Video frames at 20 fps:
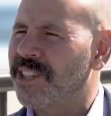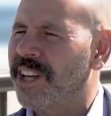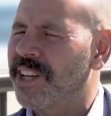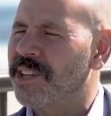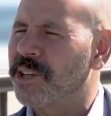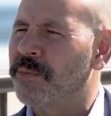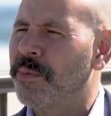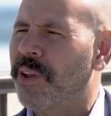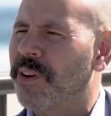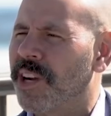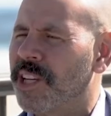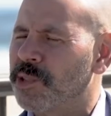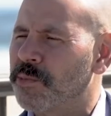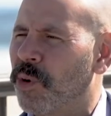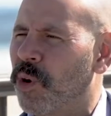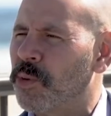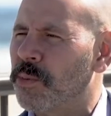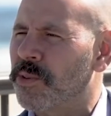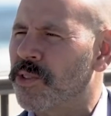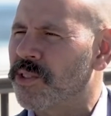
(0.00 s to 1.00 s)
that your mother has
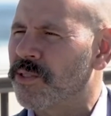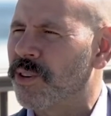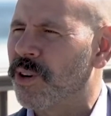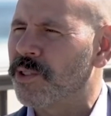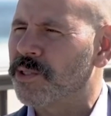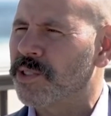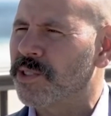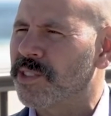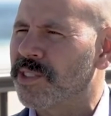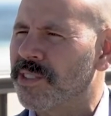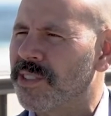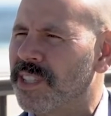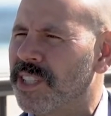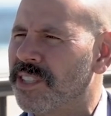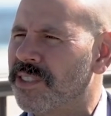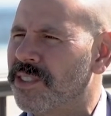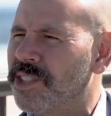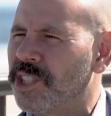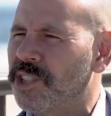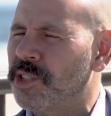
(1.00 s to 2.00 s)
multiple sclerosis
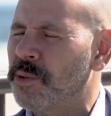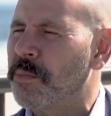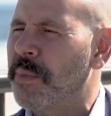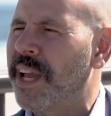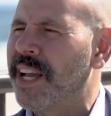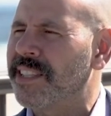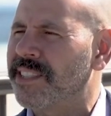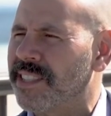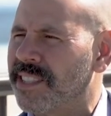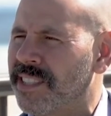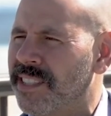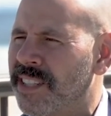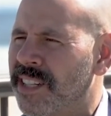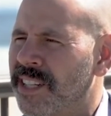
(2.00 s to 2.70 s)
is just amazing.